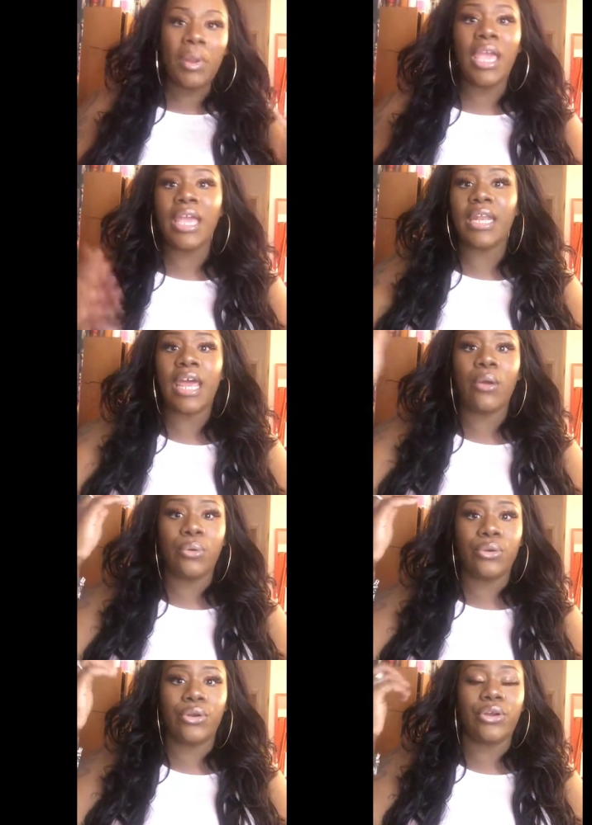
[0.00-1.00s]
and I
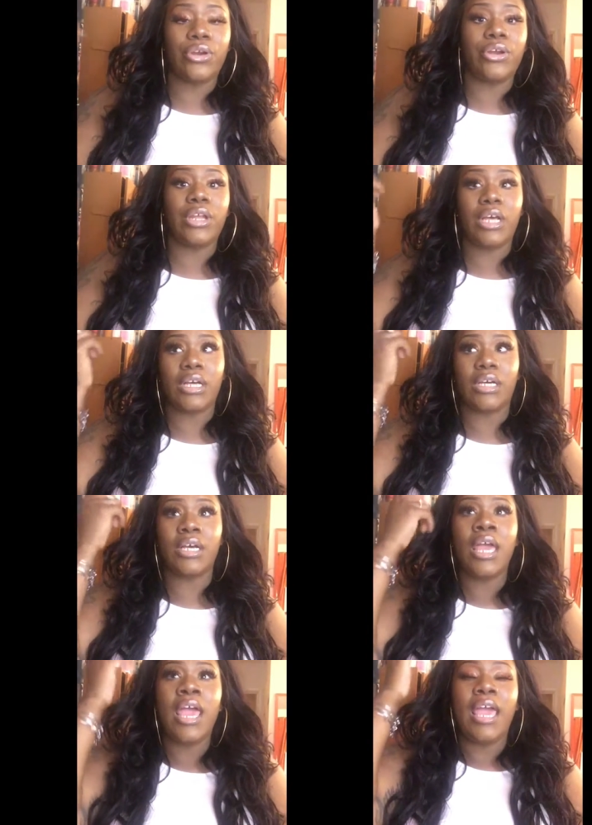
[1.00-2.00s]
ordered a
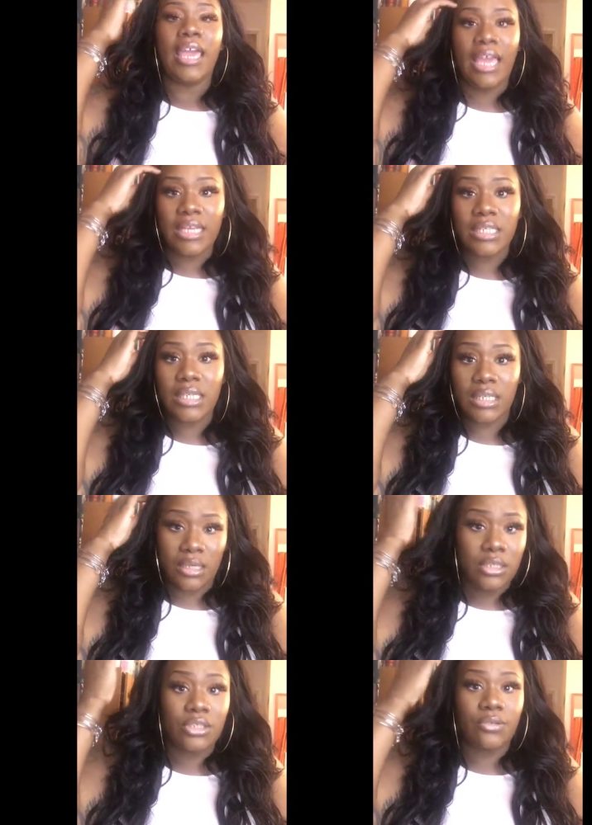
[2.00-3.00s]
eighteen
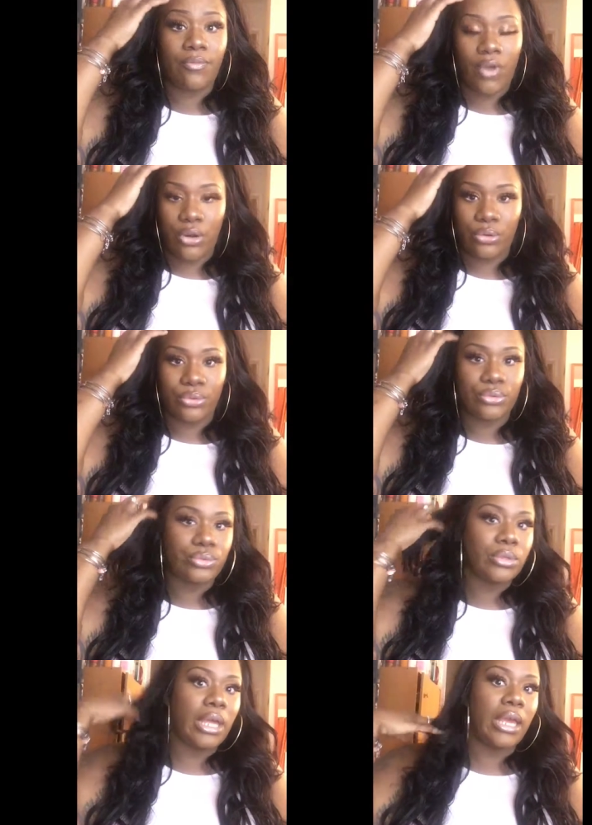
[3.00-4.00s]
inch frontal,
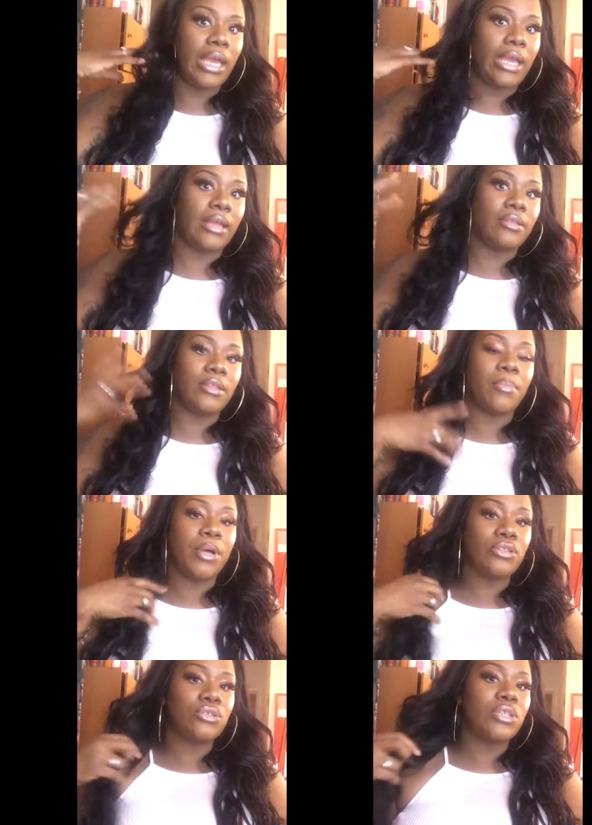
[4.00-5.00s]
and the
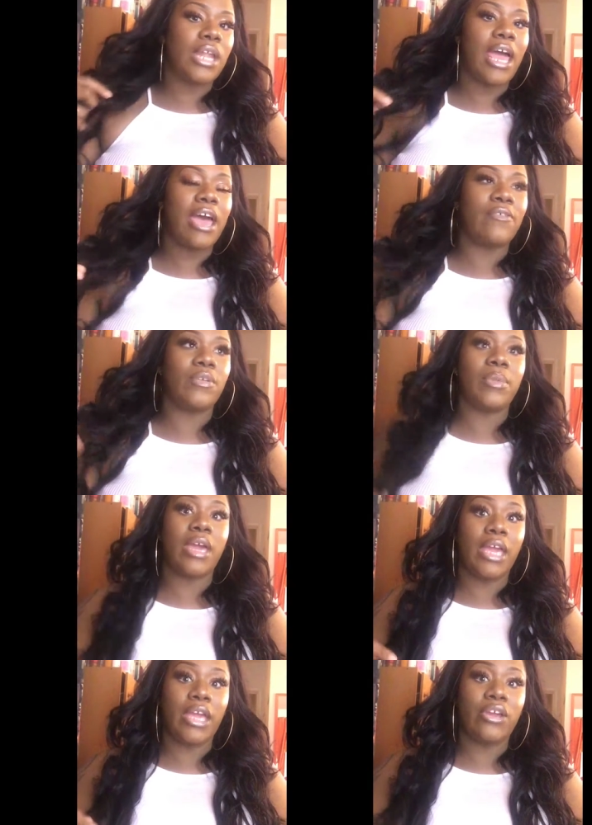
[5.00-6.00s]
bundles that I have in my
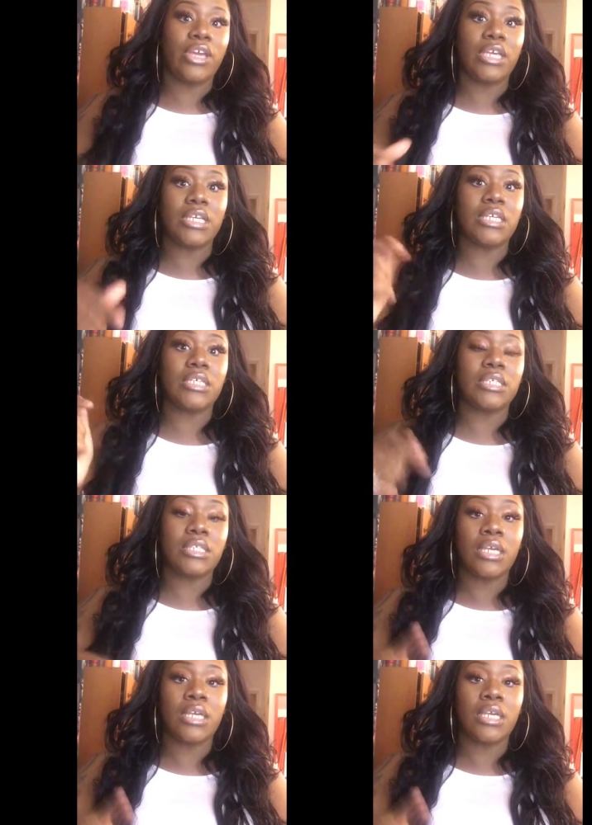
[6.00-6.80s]
hair is